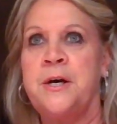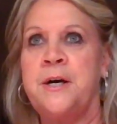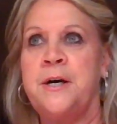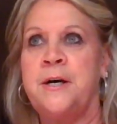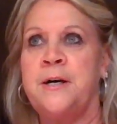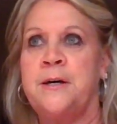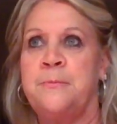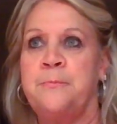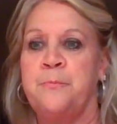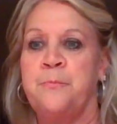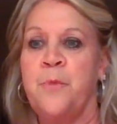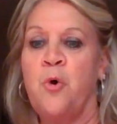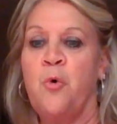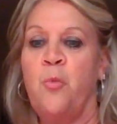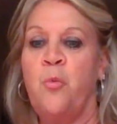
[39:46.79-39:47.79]
Uh,
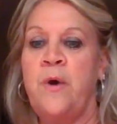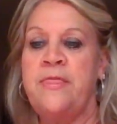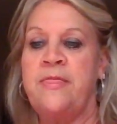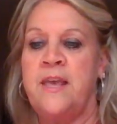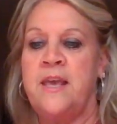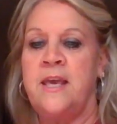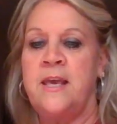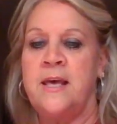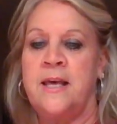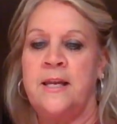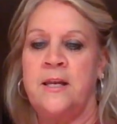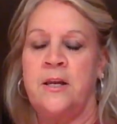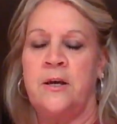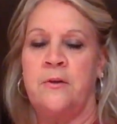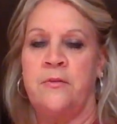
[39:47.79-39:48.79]

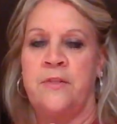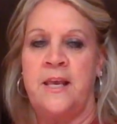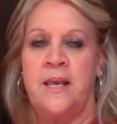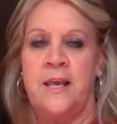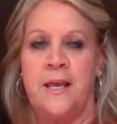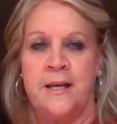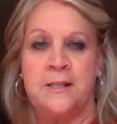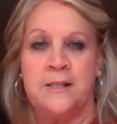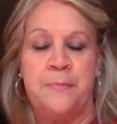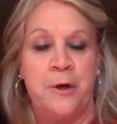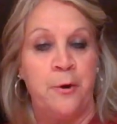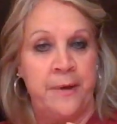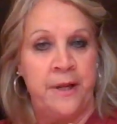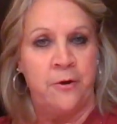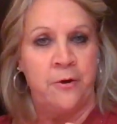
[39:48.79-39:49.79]
within the
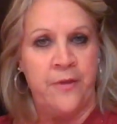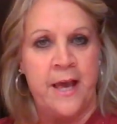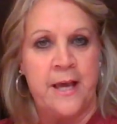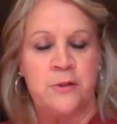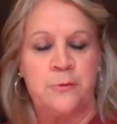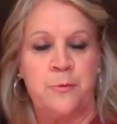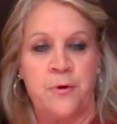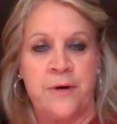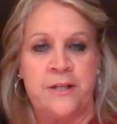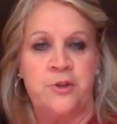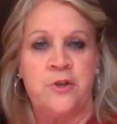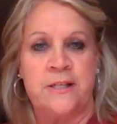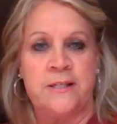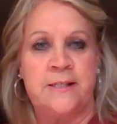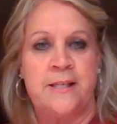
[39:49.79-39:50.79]
experiment or the
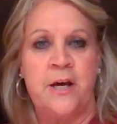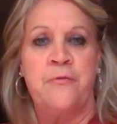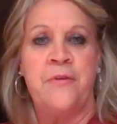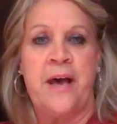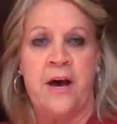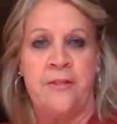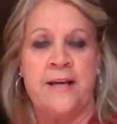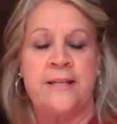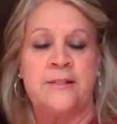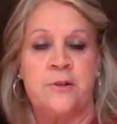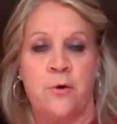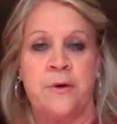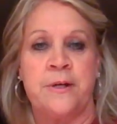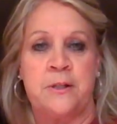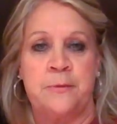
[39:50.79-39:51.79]
exploration itself how that's
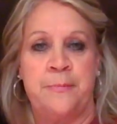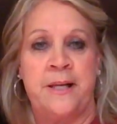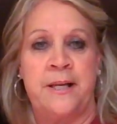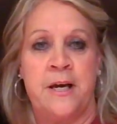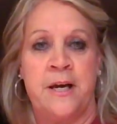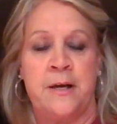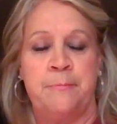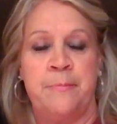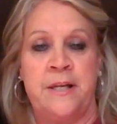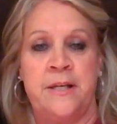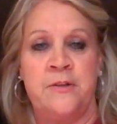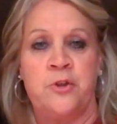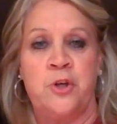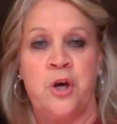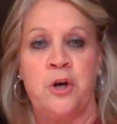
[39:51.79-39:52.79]
going to be done but
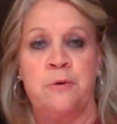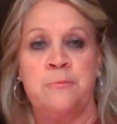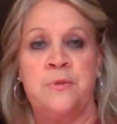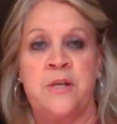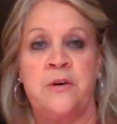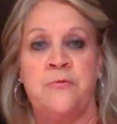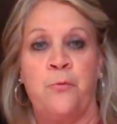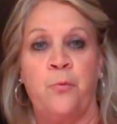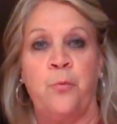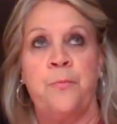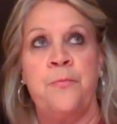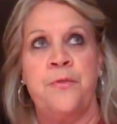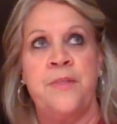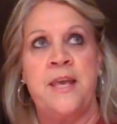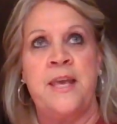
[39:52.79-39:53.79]
in terms of
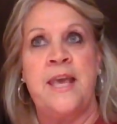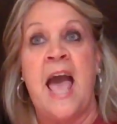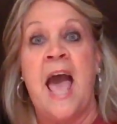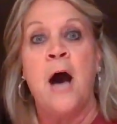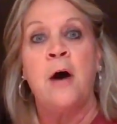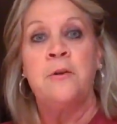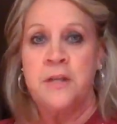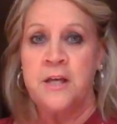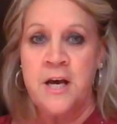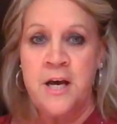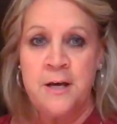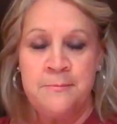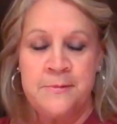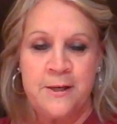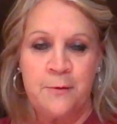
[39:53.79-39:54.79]
the
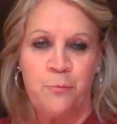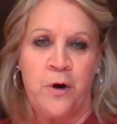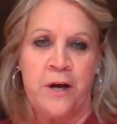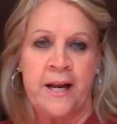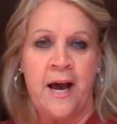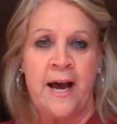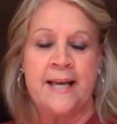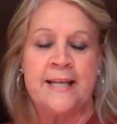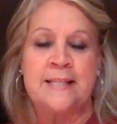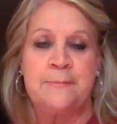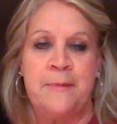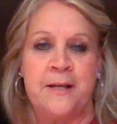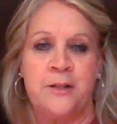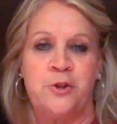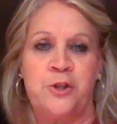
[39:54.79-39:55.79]
outcomes and what i
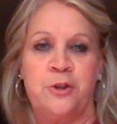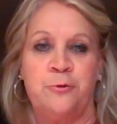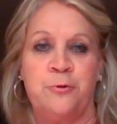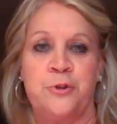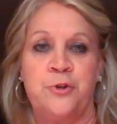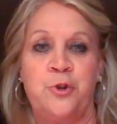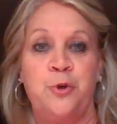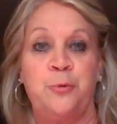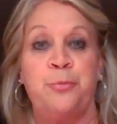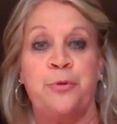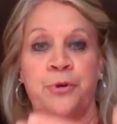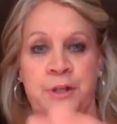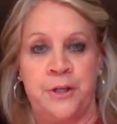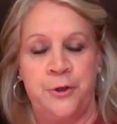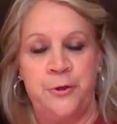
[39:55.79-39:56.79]
expect children to
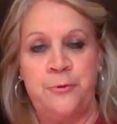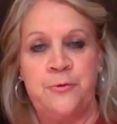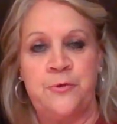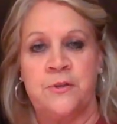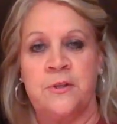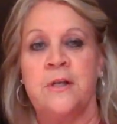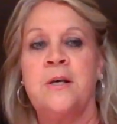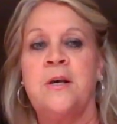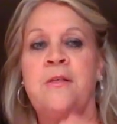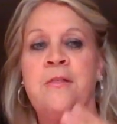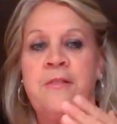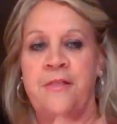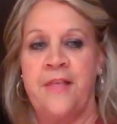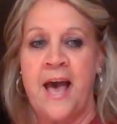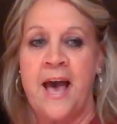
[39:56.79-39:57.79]
produce
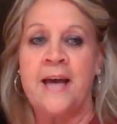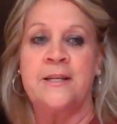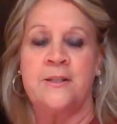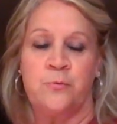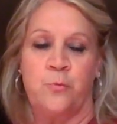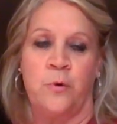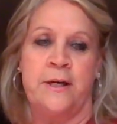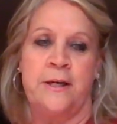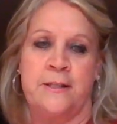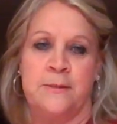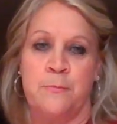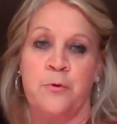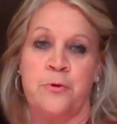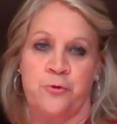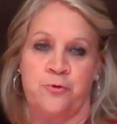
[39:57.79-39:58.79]
that is what
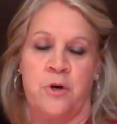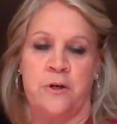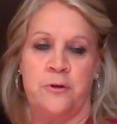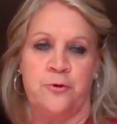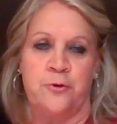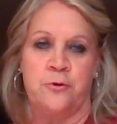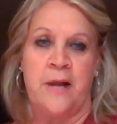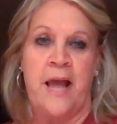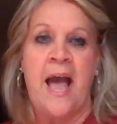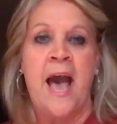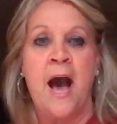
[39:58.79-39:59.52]
is more structured.